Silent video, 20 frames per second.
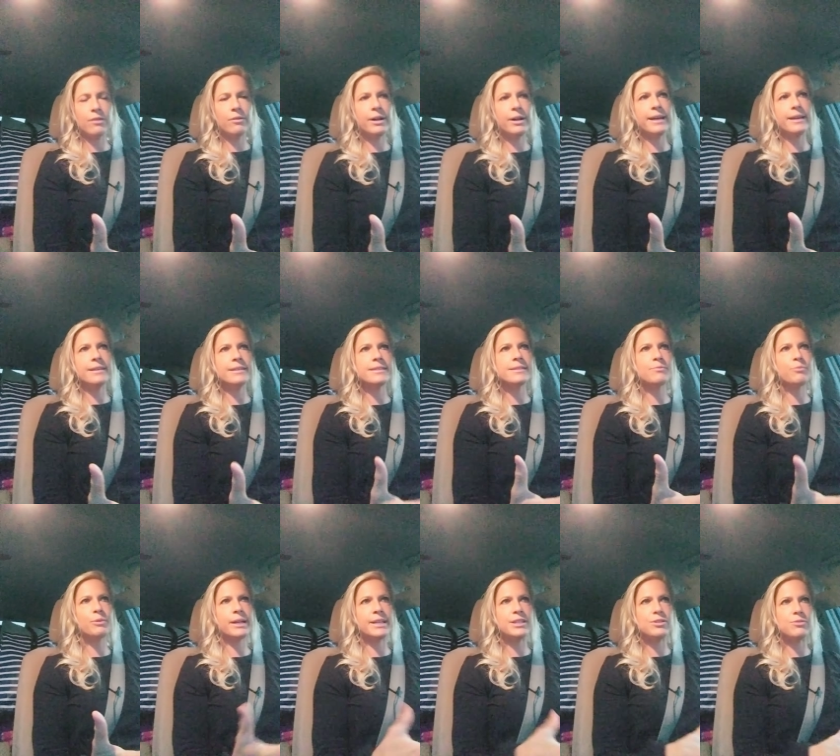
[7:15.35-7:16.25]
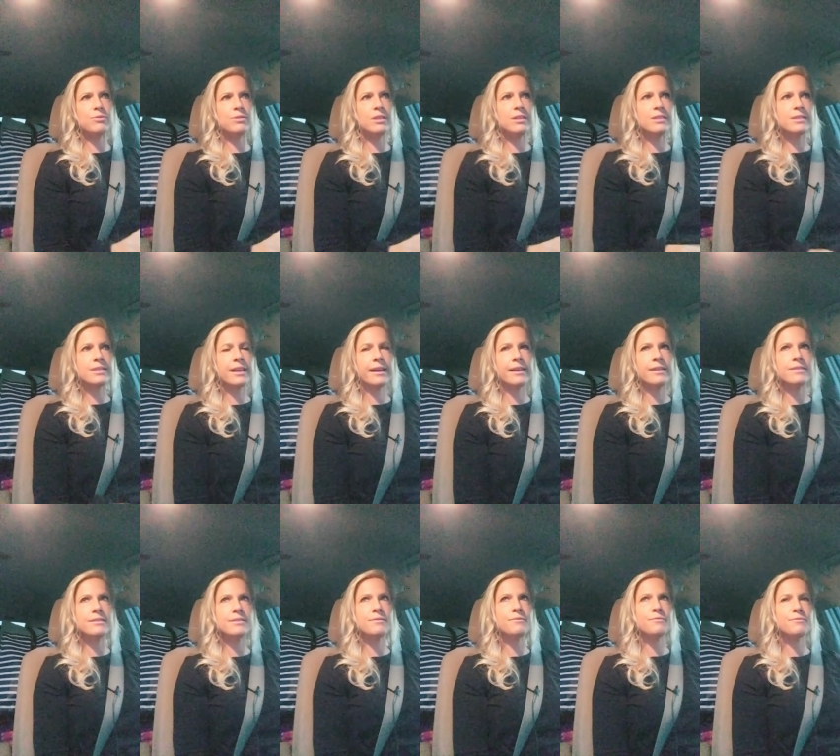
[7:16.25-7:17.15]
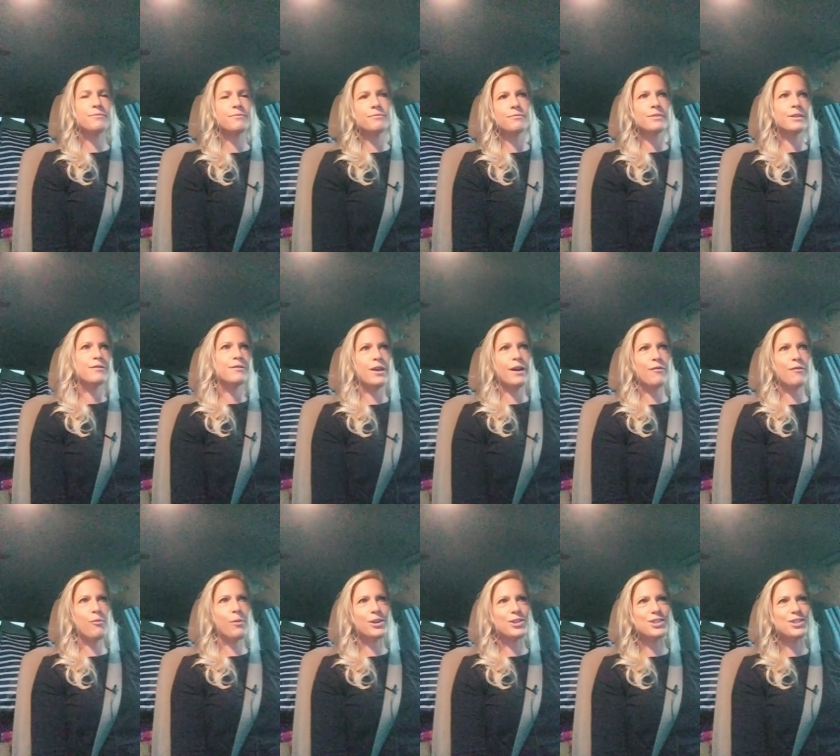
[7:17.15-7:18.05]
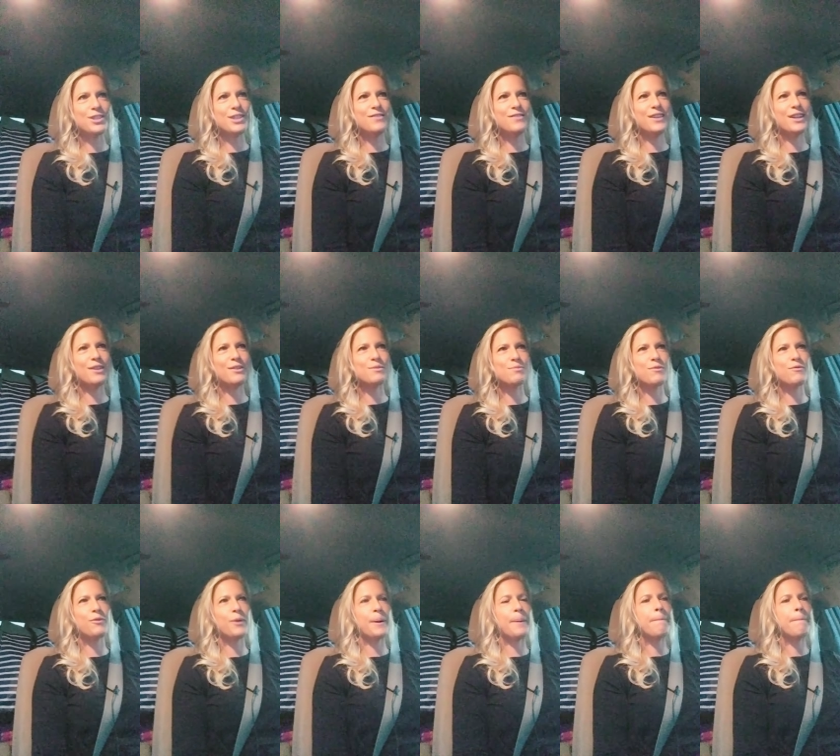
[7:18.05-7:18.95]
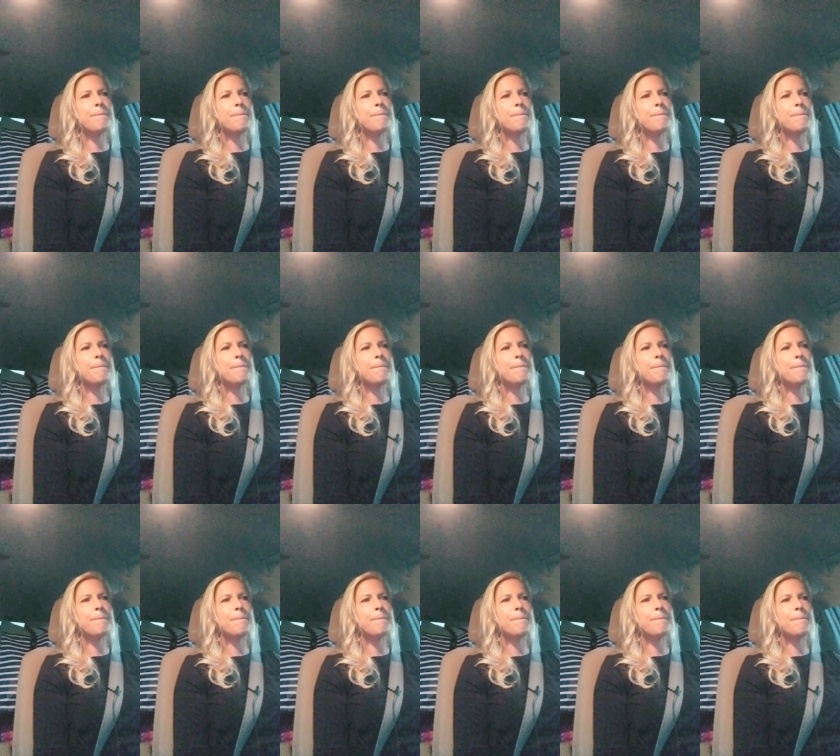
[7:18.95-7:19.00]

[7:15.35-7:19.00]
you guys, when I do these kinds of, if you haven't watched these videos before,